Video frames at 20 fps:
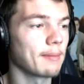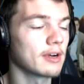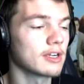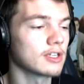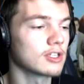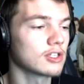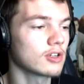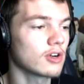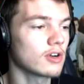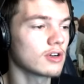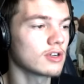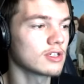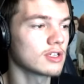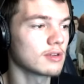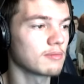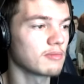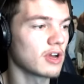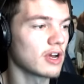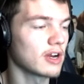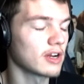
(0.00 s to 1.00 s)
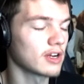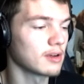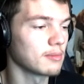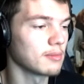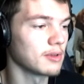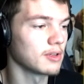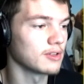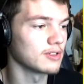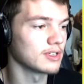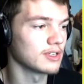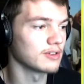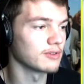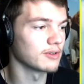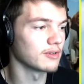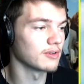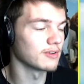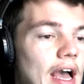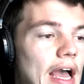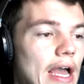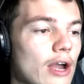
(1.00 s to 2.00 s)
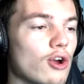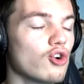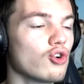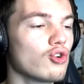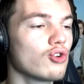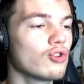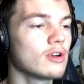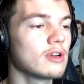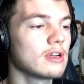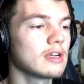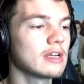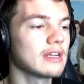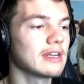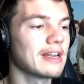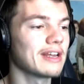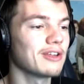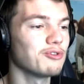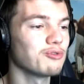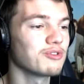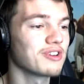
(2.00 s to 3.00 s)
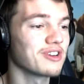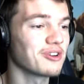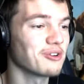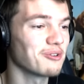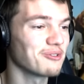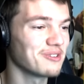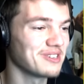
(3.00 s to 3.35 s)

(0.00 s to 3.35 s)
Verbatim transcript: gonna start Subnautica Below Zero. I heard that you can go